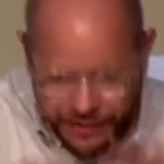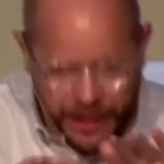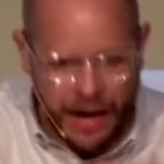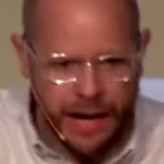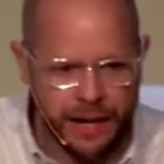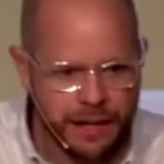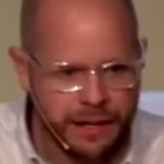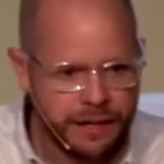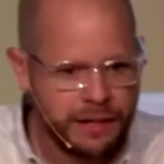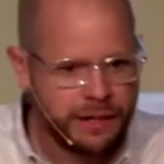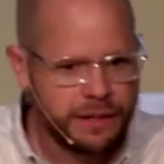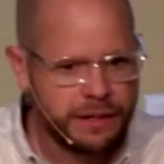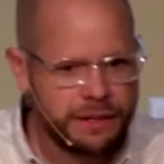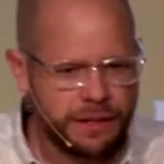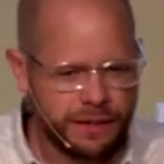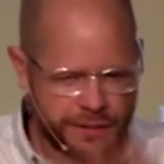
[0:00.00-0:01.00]
not
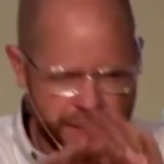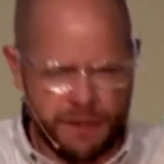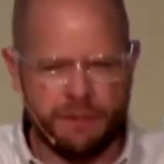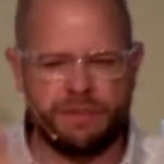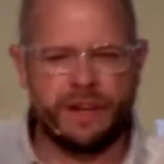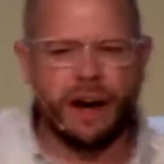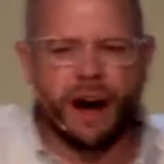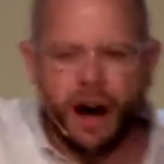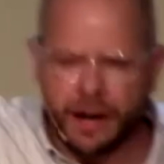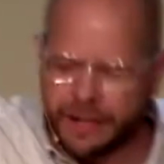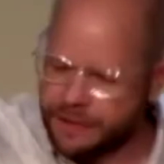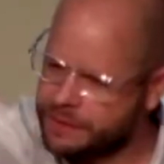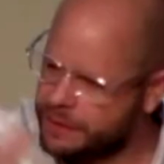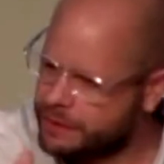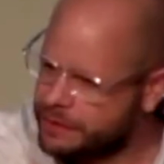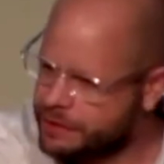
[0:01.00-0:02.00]
the son of God.
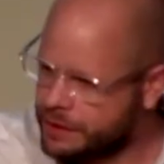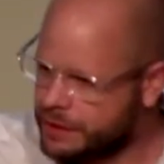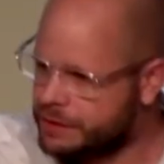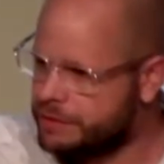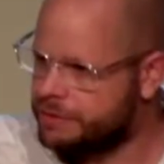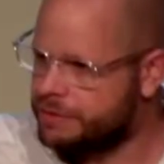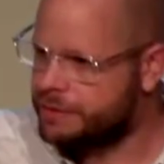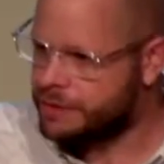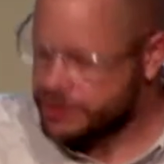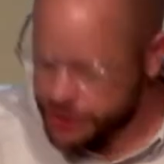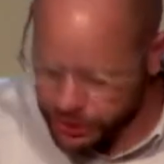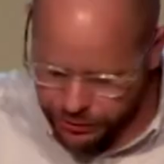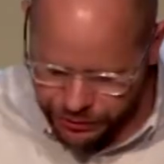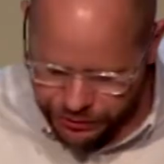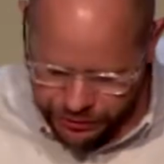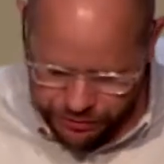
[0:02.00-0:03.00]
He's the son of
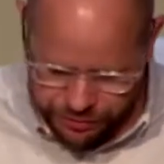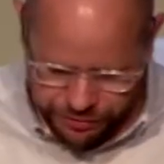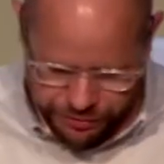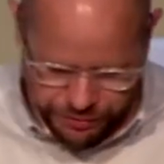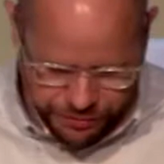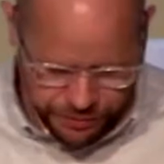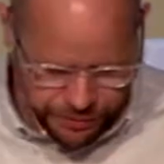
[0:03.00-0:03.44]
Joseph.